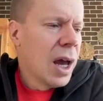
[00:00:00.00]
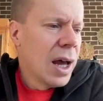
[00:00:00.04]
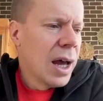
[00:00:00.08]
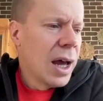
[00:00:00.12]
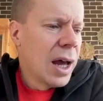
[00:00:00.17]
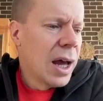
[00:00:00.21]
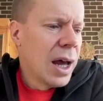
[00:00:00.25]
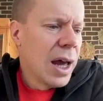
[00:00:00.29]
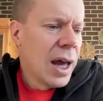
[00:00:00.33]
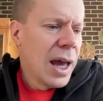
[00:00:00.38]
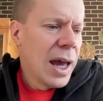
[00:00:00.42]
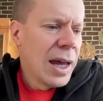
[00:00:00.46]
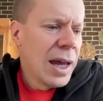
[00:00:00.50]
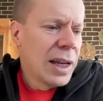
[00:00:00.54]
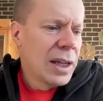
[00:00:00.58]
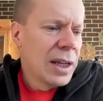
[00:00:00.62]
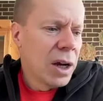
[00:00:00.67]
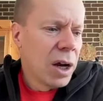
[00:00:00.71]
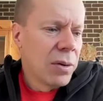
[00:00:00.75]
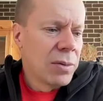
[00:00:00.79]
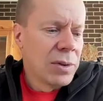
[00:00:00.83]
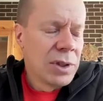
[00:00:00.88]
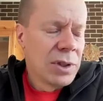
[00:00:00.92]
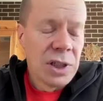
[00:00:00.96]

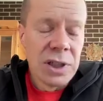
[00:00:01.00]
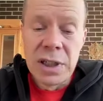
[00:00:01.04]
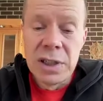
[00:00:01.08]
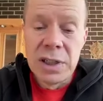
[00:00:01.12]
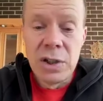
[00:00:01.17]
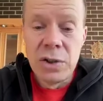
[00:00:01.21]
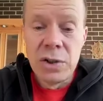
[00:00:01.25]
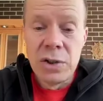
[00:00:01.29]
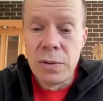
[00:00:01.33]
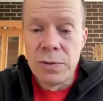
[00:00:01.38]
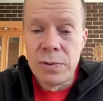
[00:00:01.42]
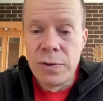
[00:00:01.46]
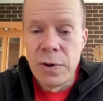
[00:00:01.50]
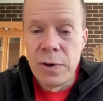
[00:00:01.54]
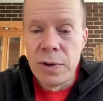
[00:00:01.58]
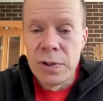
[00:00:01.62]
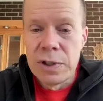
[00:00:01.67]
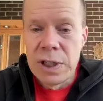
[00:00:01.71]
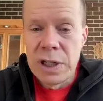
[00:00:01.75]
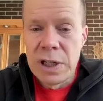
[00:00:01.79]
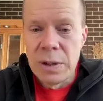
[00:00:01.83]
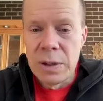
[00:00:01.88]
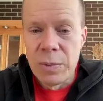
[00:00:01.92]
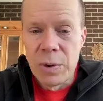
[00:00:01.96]
And I would suggest you do it
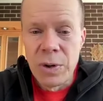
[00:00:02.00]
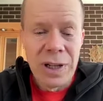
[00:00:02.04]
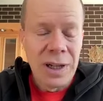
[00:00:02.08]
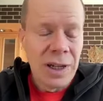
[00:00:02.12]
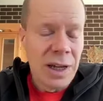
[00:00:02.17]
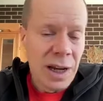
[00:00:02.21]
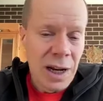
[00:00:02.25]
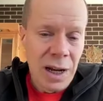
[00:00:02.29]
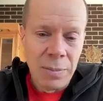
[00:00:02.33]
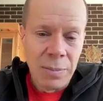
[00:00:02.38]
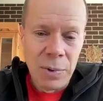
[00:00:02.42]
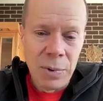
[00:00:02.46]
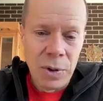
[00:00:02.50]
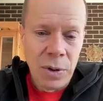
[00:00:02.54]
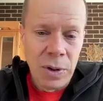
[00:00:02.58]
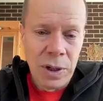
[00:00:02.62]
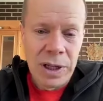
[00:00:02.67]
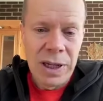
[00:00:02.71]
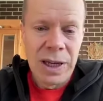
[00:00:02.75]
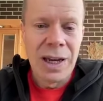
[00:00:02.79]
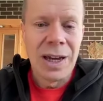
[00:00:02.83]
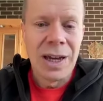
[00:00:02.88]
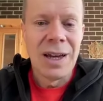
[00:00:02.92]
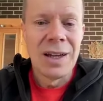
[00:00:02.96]
first thing in the morning. Get up
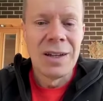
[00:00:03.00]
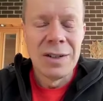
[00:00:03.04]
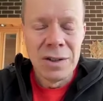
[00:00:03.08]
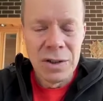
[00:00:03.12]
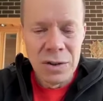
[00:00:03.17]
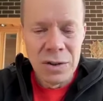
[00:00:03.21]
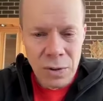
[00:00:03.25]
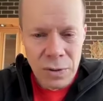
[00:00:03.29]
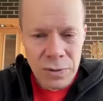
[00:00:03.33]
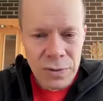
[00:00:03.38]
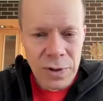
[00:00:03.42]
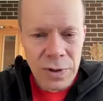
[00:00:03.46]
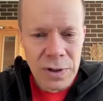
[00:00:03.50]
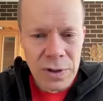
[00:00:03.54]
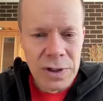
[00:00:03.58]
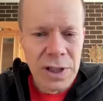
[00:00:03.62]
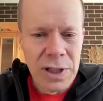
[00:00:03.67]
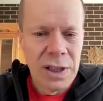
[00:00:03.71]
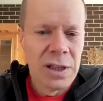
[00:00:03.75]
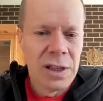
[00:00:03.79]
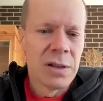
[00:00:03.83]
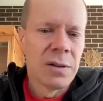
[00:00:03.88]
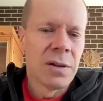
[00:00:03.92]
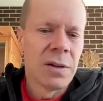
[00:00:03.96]
earlier, do it first
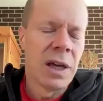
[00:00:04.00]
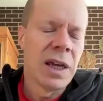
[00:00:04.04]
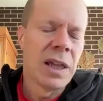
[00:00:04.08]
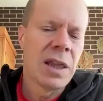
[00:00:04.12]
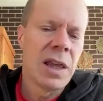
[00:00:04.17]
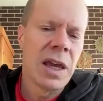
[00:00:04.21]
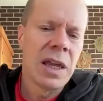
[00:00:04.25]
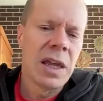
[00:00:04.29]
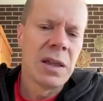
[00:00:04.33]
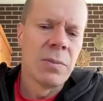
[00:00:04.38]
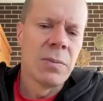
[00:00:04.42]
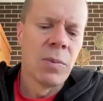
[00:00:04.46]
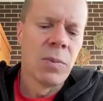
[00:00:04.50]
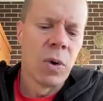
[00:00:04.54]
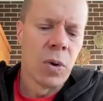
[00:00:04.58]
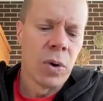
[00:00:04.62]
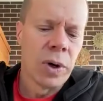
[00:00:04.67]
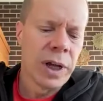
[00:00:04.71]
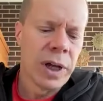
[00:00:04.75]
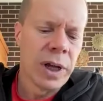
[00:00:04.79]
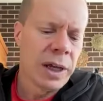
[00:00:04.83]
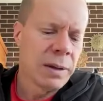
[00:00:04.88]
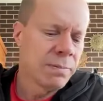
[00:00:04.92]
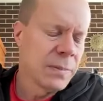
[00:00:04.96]
in the
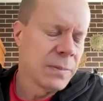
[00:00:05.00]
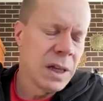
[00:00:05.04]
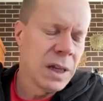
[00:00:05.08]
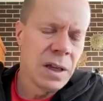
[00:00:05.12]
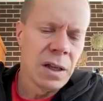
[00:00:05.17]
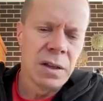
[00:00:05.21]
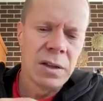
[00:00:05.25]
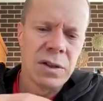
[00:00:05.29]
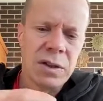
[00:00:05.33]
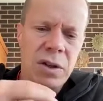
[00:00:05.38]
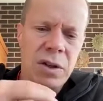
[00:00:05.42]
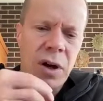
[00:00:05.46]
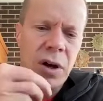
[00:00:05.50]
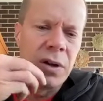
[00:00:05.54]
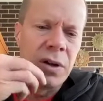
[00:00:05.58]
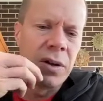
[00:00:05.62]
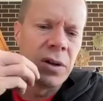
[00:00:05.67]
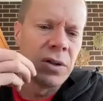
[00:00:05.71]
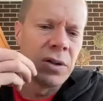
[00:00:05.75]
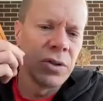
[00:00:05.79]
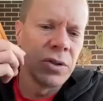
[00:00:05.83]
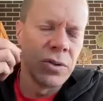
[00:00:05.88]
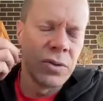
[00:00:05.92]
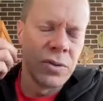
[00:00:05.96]
morning.
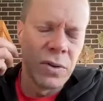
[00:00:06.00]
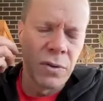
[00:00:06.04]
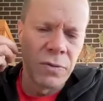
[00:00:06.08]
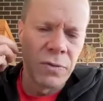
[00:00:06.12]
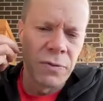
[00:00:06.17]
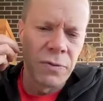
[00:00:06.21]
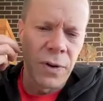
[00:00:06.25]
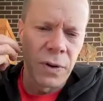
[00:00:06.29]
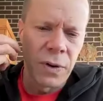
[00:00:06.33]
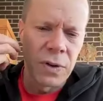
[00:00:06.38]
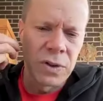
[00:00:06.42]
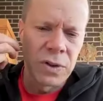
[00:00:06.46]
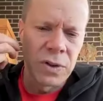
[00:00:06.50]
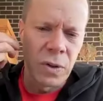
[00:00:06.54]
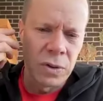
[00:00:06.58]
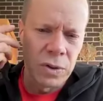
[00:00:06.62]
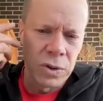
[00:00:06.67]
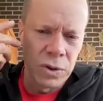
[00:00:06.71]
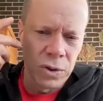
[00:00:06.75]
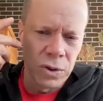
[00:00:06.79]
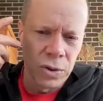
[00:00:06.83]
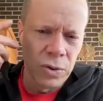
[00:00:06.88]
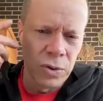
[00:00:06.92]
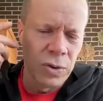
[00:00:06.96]
Focus
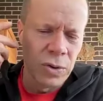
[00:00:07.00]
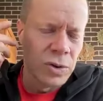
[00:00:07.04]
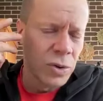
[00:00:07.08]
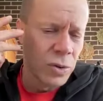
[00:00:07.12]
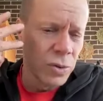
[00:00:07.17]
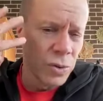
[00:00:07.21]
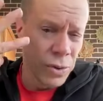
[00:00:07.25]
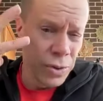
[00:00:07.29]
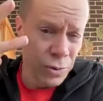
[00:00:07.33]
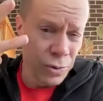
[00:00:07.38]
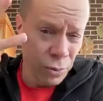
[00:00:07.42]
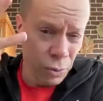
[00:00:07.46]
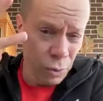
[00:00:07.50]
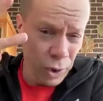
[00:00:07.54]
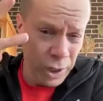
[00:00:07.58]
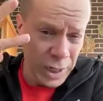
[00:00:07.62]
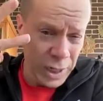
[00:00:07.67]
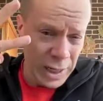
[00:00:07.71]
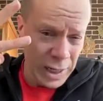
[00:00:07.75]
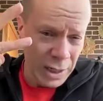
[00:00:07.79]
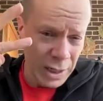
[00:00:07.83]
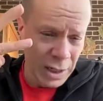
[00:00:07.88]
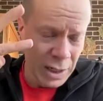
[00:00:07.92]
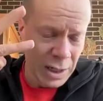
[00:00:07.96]
on 2 to
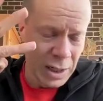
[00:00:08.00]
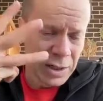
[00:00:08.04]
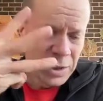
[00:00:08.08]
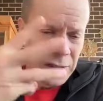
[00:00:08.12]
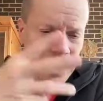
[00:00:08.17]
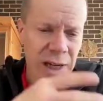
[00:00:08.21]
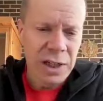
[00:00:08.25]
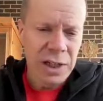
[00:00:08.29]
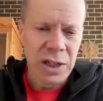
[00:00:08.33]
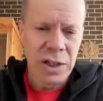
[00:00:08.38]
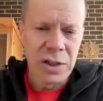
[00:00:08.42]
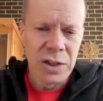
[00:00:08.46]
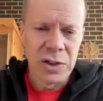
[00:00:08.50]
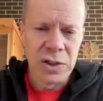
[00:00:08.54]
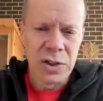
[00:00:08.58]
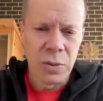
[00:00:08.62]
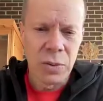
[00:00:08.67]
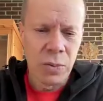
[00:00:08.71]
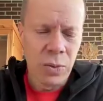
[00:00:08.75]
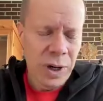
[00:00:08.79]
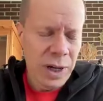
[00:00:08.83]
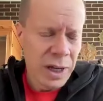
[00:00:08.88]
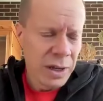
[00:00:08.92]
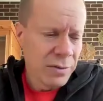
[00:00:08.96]
3 sessions
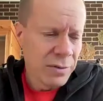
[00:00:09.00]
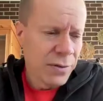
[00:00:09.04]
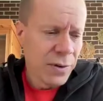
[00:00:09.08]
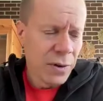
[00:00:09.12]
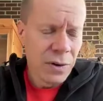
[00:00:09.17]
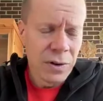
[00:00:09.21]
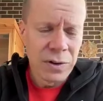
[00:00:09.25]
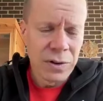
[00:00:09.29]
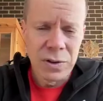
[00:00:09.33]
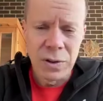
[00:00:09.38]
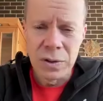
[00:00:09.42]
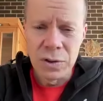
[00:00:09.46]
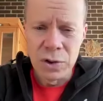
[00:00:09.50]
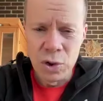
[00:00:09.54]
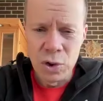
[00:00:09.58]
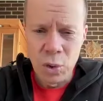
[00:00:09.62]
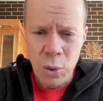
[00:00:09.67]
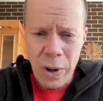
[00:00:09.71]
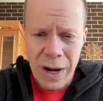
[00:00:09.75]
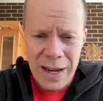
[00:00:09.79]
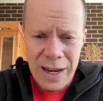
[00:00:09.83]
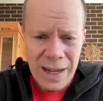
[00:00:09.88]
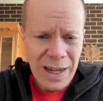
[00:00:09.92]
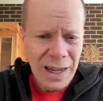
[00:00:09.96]
a week. Focus on
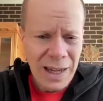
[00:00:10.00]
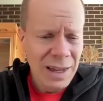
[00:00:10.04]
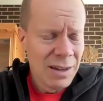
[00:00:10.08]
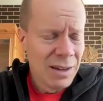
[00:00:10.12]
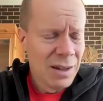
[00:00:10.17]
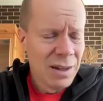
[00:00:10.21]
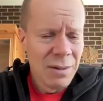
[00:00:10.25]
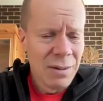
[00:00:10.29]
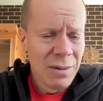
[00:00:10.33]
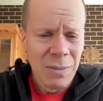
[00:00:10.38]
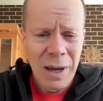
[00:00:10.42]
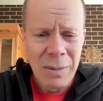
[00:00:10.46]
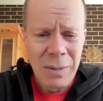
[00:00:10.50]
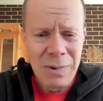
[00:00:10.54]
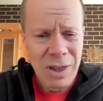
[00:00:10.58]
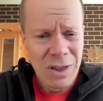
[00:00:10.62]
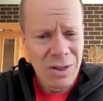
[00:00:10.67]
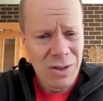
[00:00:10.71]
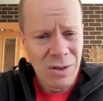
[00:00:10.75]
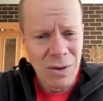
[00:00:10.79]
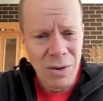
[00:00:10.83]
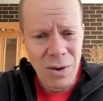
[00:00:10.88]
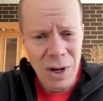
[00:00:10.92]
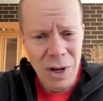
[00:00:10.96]
20,
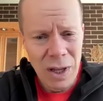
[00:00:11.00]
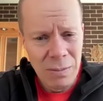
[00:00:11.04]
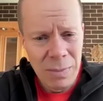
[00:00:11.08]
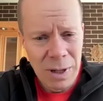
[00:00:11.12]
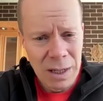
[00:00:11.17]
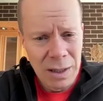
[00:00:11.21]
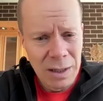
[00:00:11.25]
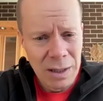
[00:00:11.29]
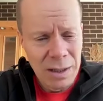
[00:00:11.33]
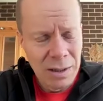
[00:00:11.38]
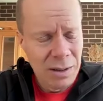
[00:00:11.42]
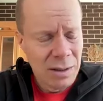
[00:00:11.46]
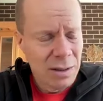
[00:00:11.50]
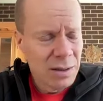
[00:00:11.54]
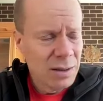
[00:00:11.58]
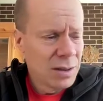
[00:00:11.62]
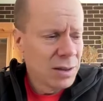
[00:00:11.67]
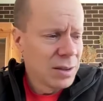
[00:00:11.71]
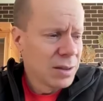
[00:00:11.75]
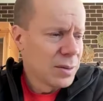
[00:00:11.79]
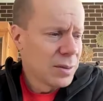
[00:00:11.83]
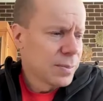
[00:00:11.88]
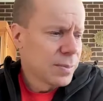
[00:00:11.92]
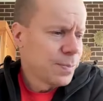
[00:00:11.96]
maybe 30
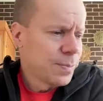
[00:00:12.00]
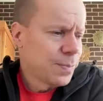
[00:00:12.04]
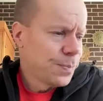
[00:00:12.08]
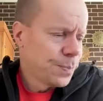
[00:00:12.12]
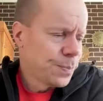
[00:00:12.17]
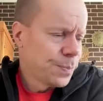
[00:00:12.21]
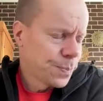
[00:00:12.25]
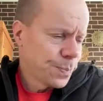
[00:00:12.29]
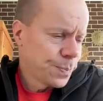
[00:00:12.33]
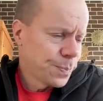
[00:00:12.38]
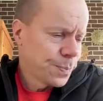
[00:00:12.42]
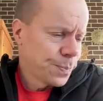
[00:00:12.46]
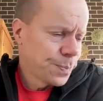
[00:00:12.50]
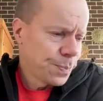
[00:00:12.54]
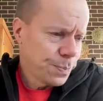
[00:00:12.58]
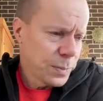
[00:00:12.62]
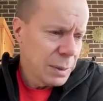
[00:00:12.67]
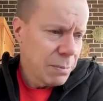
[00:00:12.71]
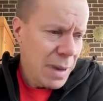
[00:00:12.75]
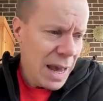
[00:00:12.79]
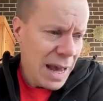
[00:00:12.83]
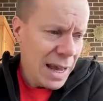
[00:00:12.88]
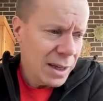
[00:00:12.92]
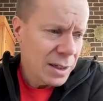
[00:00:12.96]
minutes
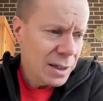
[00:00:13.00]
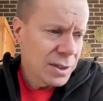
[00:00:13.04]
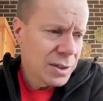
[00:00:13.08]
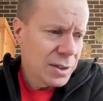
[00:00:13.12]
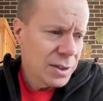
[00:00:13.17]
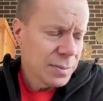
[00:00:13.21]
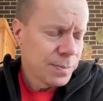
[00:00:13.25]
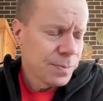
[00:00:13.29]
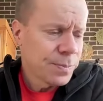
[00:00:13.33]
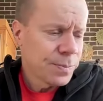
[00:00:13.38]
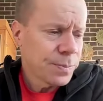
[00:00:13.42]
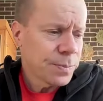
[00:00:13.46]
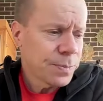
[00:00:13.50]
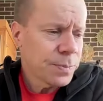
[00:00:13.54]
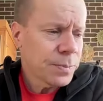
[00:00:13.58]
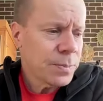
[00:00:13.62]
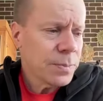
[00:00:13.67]
max,